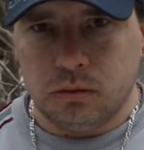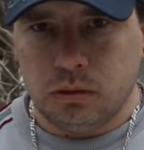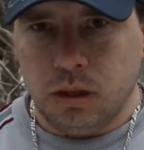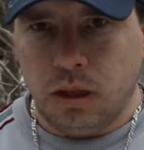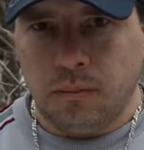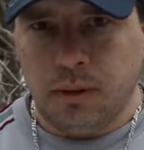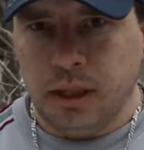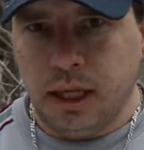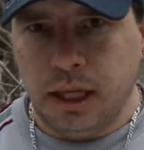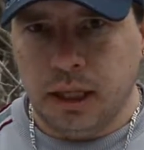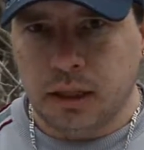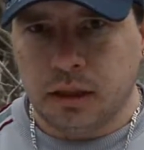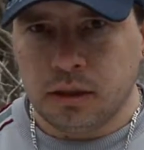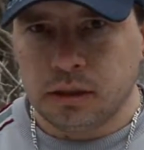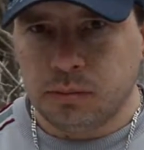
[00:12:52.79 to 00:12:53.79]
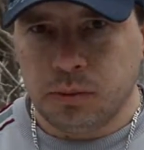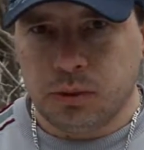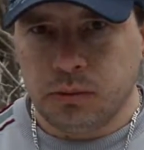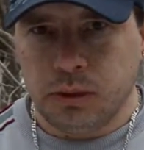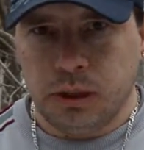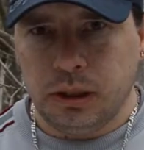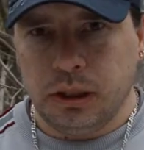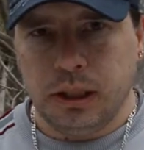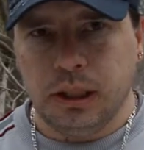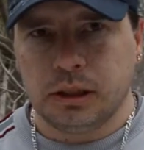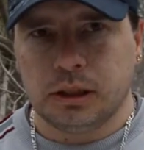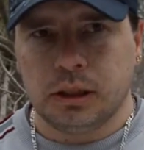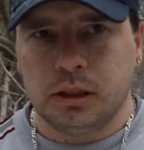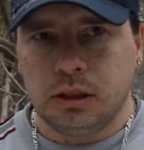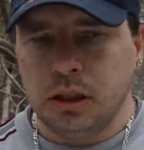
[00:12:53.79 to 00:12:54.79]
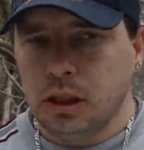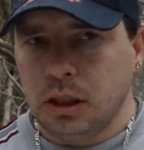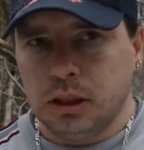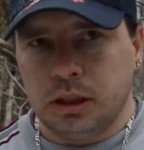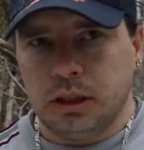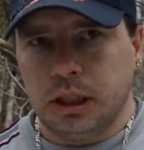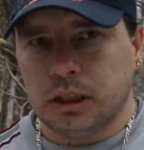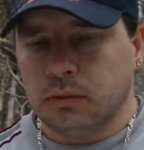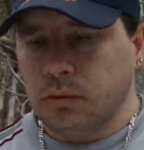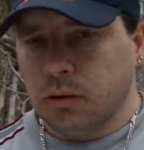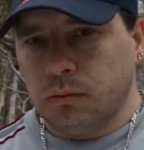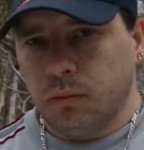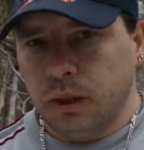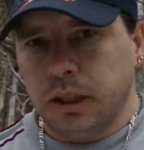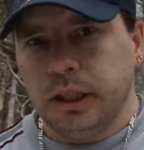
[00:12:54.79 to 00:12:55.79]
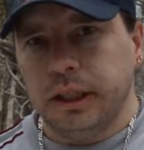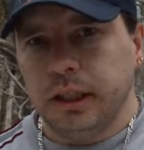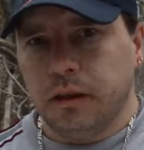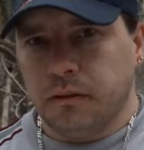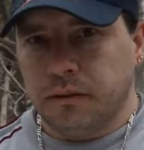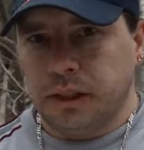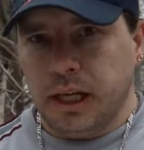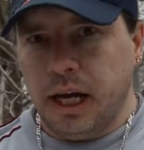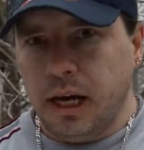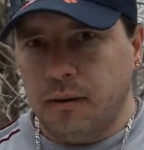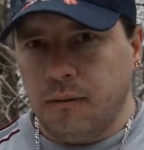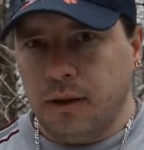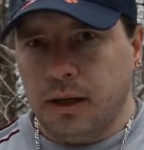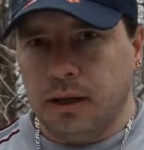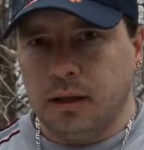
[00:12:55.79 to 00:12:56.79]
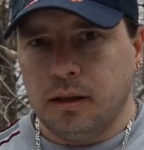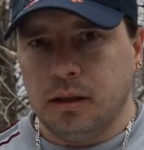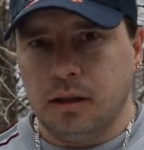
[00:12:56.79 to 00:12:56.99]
how many acres between this and the next road way over that way.